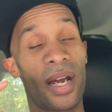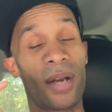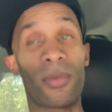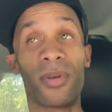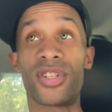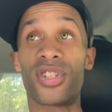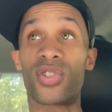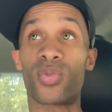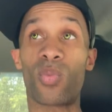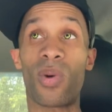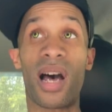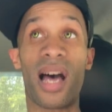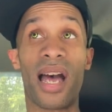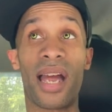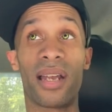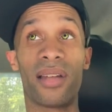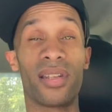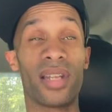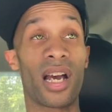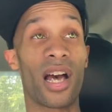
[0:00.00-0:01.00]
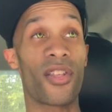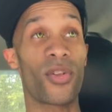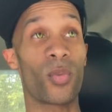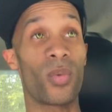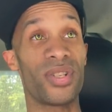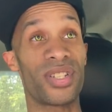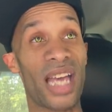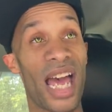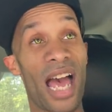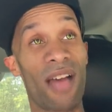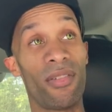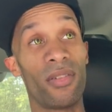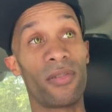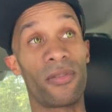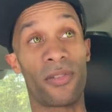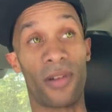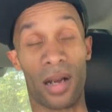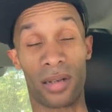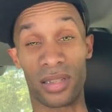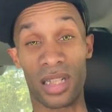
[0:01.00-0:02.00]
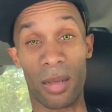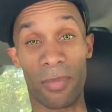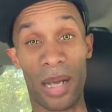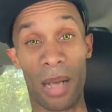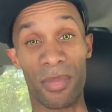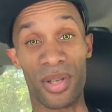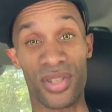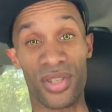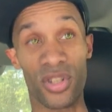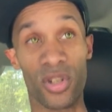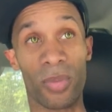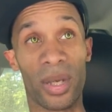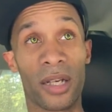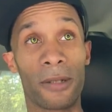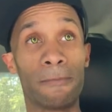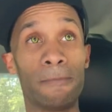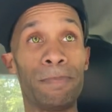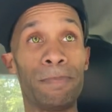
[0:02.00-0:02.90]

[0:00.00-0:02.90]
which is why the other ones haven't fucked up, I'm assuming.